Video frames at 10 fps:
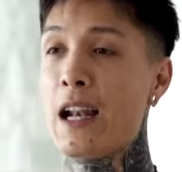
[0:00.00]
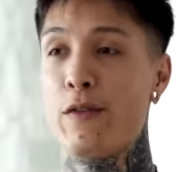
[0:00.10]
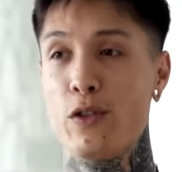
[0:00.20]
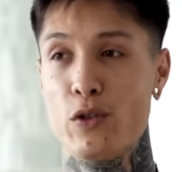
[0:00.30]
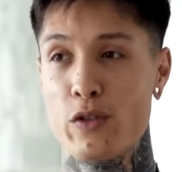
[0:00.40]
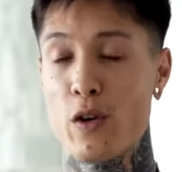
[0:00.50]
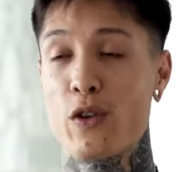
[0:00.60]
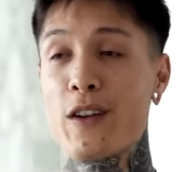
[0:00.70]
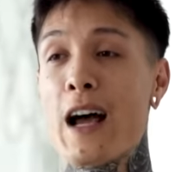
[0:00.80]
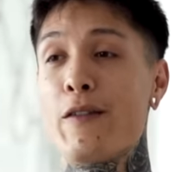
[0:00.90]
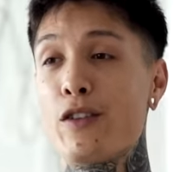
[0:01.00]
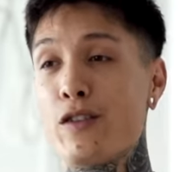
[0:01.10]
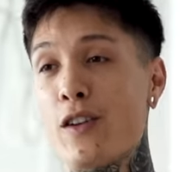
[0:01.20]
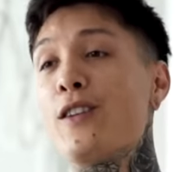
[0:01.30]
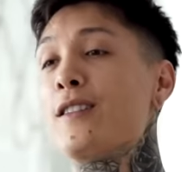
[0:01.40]
And if you do so, you're gonna have a
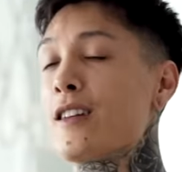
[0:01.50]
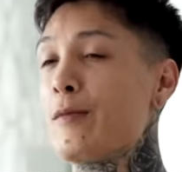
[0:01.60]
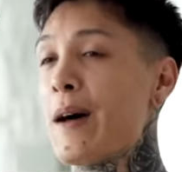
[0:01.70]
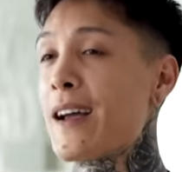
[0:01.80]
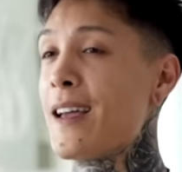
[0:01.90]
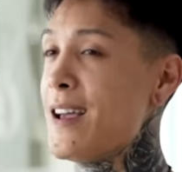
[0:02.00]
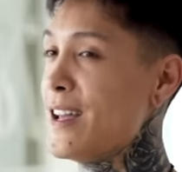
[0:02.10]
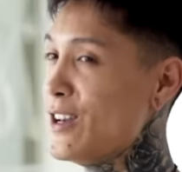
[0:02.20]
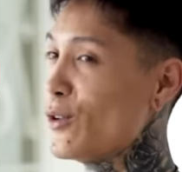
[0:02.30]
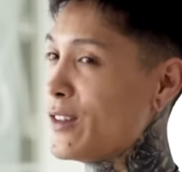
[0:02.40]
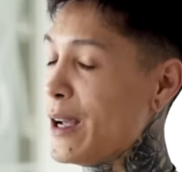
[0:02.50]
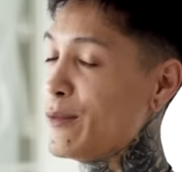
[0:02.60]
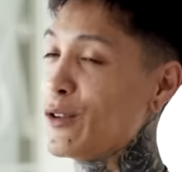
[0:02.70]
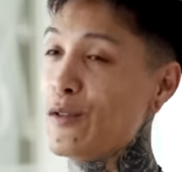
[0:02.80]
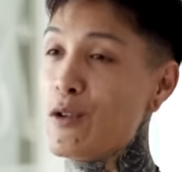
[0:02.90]
solid six pack in no
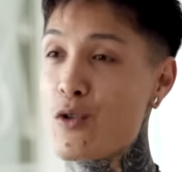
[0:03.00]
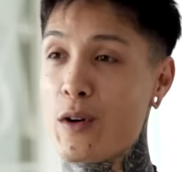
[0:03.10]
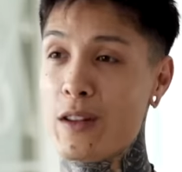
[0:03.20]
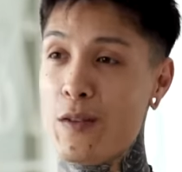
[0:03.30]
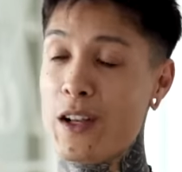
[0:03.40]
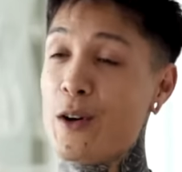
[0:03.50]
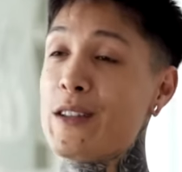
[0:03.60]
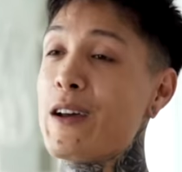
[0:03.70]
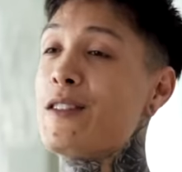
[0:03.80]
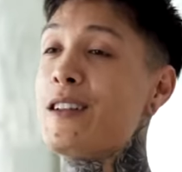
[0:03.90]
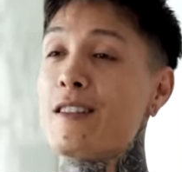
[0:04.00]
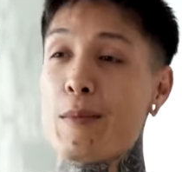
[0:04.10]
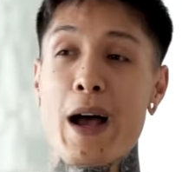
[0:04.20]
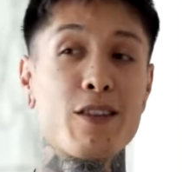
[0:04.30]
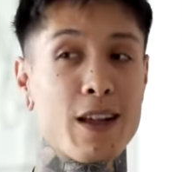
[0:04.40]
time. So if you enjoyed the video, definitely
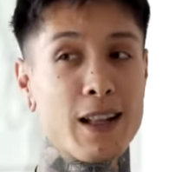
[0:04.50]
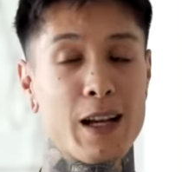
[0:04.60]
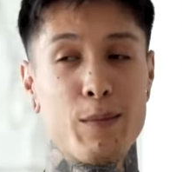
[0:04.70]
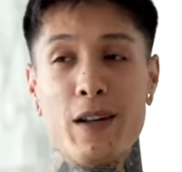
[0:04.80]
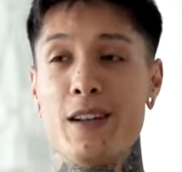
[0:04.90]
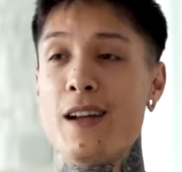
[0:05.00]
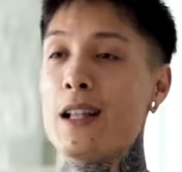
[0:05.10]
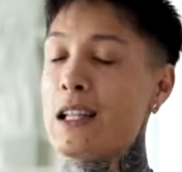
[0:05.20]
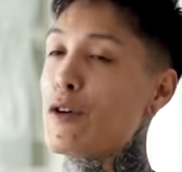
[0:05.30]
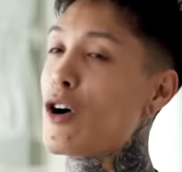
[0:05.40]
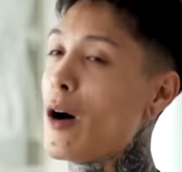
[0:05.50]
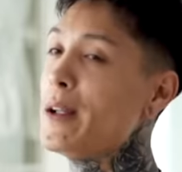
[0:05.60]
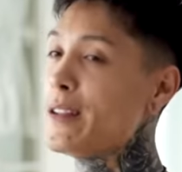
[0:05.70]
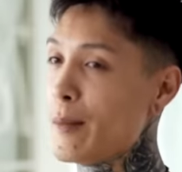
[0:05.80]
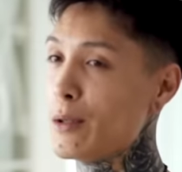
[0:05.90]
smash that like button, leave a
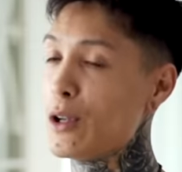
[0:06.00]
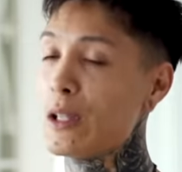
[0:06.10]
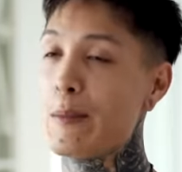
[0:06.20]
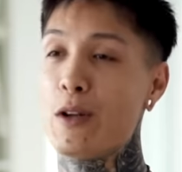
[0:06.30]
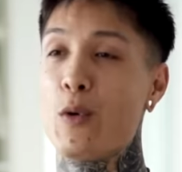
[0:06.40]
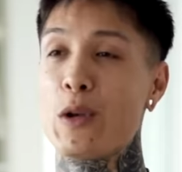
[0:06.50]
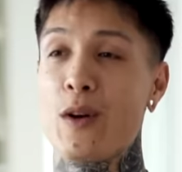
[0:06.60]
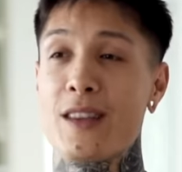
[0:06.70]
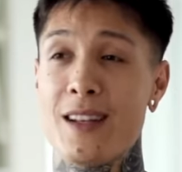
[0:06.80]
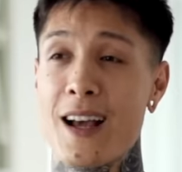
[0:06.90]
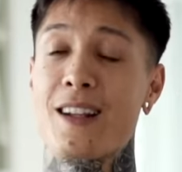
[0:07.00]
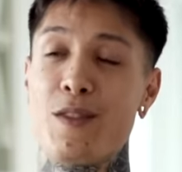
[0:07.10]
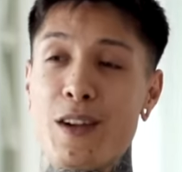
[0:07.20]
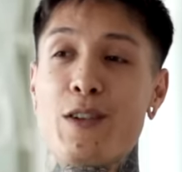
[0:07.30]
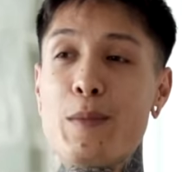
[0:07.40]
comment down below, let me know what you want the next
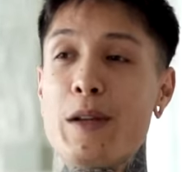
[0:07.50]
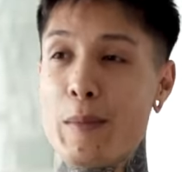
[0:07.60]
video to be